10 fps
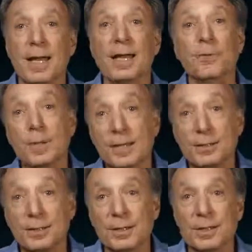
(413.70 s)
At
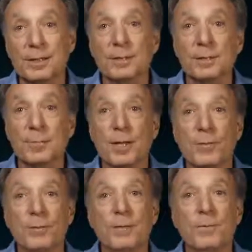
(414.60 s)
rest, there's about
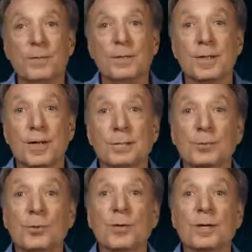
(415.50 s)
3 to 4
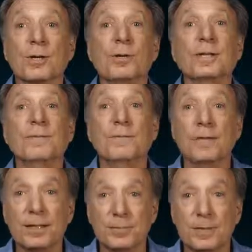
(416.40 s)
times more creatine
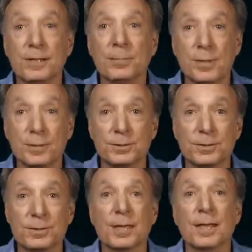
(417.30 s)
phosphate in
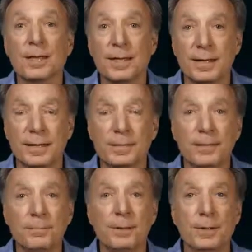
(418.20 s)
muscle than
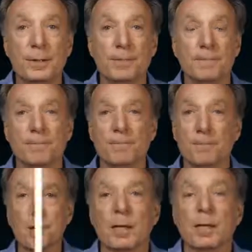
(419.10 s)
ATP.
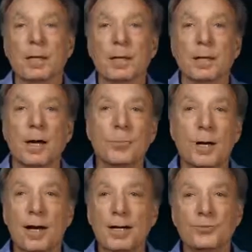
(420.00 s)

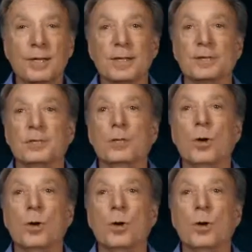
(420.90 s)
Carbohydrate is the